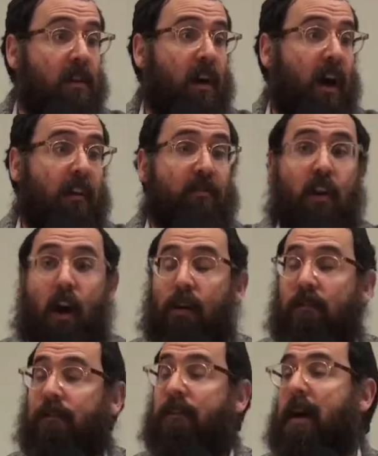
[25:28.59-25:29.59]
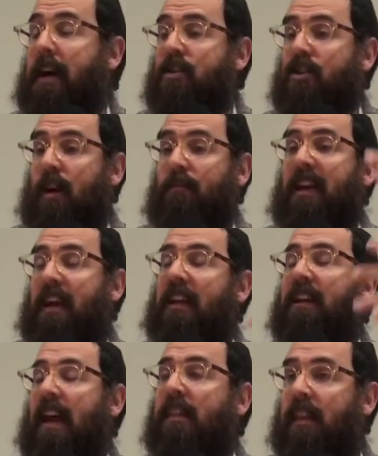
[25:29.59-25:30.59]
I have no information. I'm
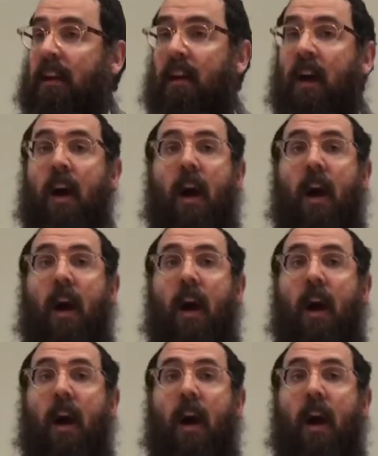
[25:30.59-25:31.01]
getting nothing.